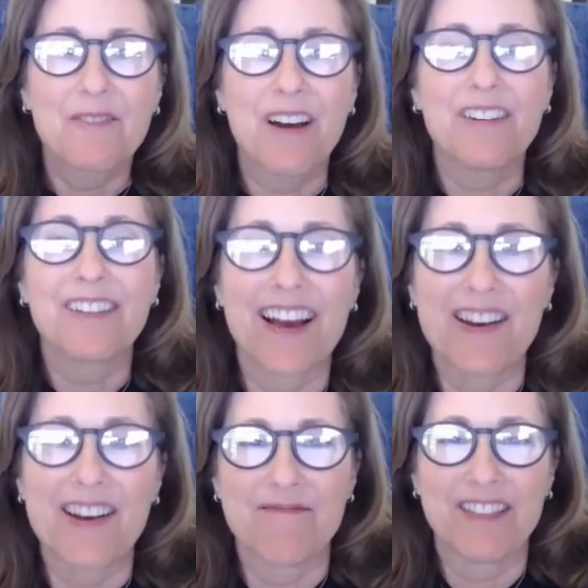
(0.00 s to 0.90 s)

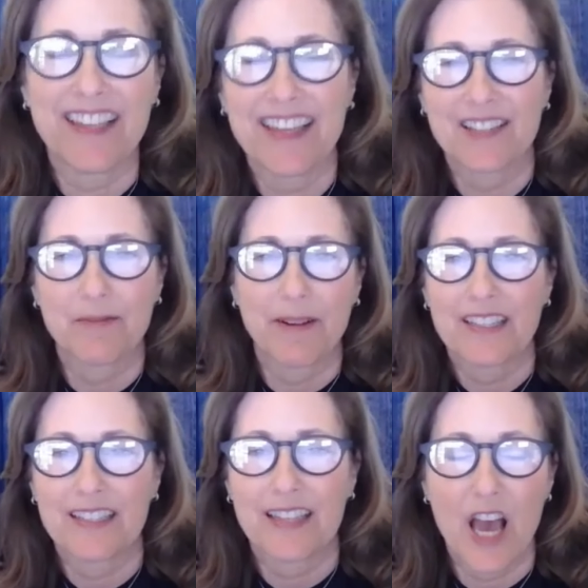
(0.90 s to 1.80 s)
welcome to the
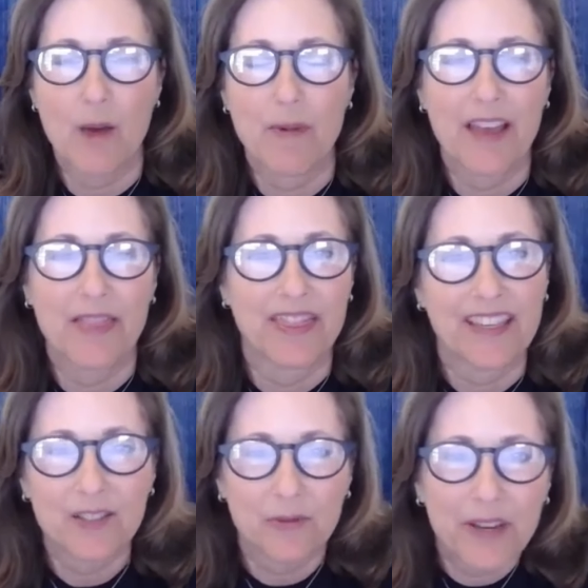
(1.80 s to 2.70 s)
Experience Lab and
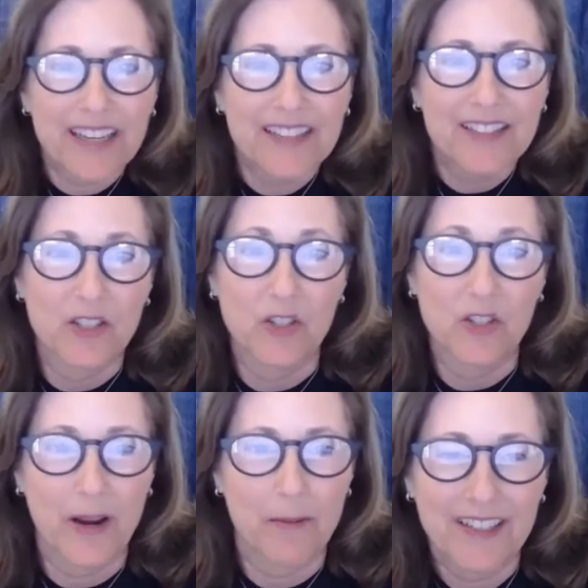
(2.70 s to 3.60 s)
this week's
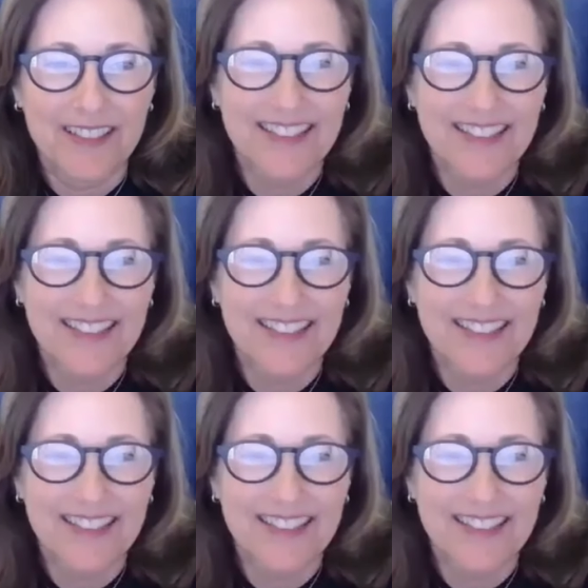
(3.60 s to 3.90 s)
Joy Burst.